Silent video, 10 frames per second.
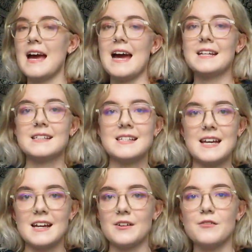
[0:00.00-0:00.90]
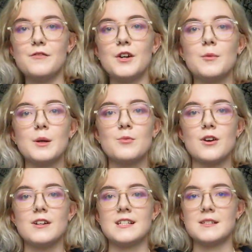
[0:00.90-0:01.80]
editing and filming
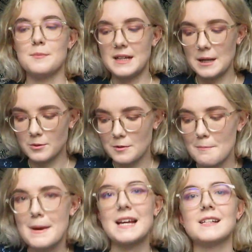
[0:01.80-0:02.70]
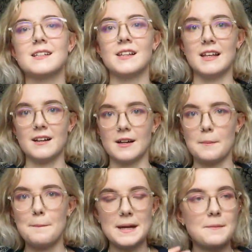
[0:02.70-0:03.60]
process and being able to make something like a
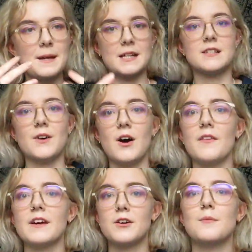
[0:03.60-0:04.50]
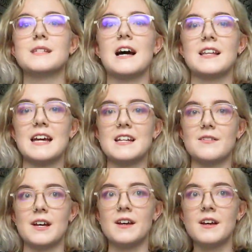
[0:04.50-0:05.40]
big piece of art that comes out at the end
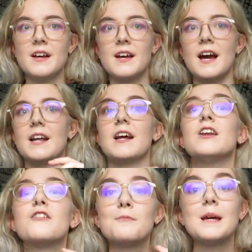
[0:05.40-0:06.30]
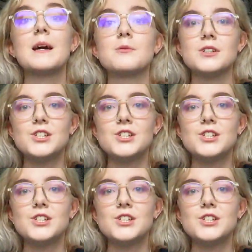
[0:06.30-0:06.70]
of it. And I love being able to